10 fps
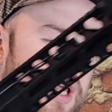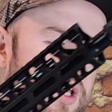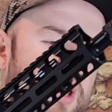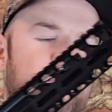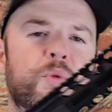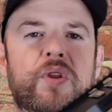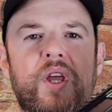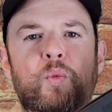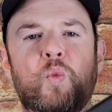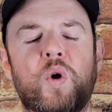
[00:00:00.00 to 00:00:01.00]
comes with
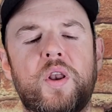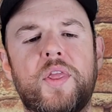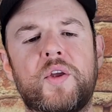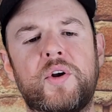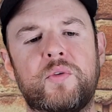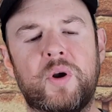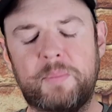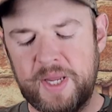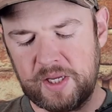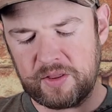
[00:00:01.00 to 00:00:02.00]
130
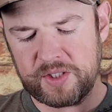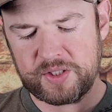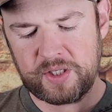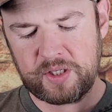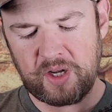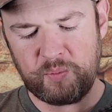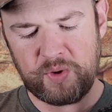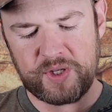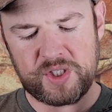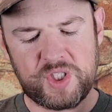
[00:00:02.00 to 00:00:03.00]
round mag. This did come
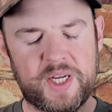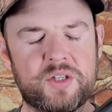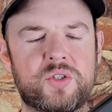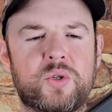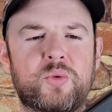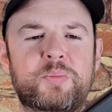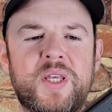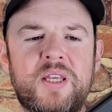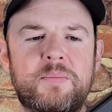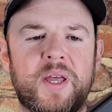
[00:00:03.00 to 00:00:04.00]
with a Gen 2
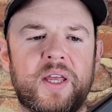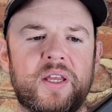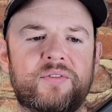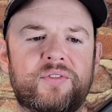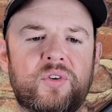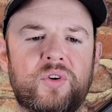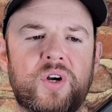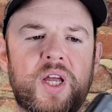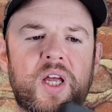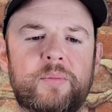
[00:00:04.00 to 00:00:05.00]
P mag for
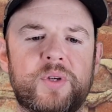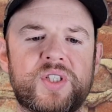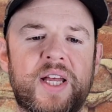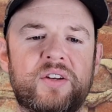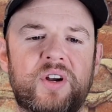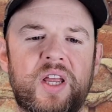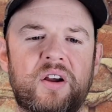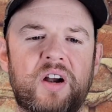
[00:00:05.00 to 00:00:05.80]
um, a standard AR